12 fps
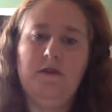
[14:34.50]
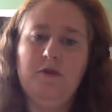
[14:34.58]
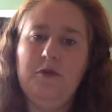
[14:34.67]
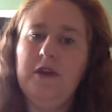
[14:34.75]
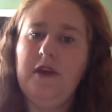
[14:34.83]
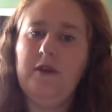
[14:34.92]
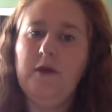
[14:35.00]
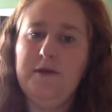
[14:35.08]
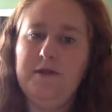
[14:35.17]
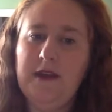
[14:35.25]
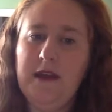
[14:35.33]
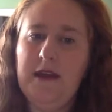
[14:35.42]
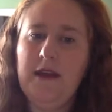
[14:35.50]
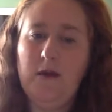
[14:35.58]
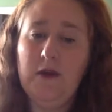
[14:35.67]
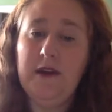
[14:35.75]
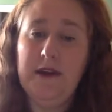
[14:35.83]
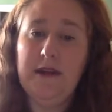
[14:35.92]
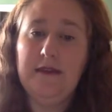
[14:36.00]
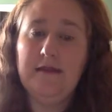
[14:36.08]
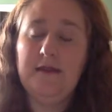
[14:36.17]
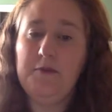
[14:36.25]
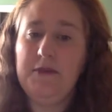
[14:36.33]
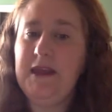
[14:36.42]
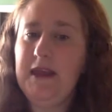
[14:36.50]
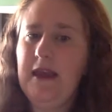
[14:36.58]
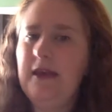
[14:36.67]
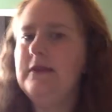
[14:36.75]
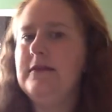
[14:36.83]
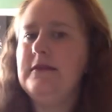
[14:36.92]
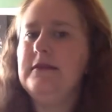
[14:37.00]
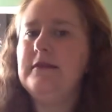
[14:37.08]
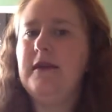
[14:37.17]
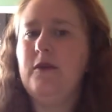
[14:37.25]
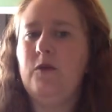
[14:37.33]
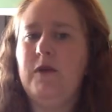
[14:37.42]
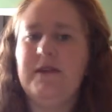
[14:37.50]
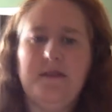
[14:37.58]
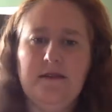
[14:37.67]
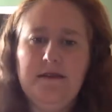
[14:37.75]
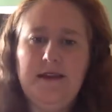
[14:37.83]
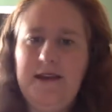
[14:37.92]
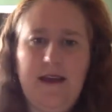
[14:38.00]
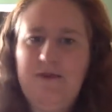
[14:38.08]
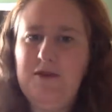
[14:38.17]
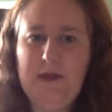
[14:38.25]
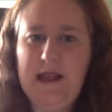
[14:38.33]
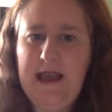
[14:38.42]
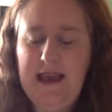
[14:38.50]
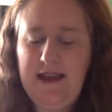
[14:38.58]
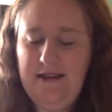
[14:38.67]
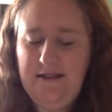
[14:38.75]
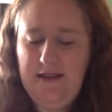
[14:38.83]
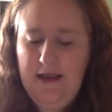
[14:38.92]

so pretty on the website, and I wanted to get something else that didn't have a plan.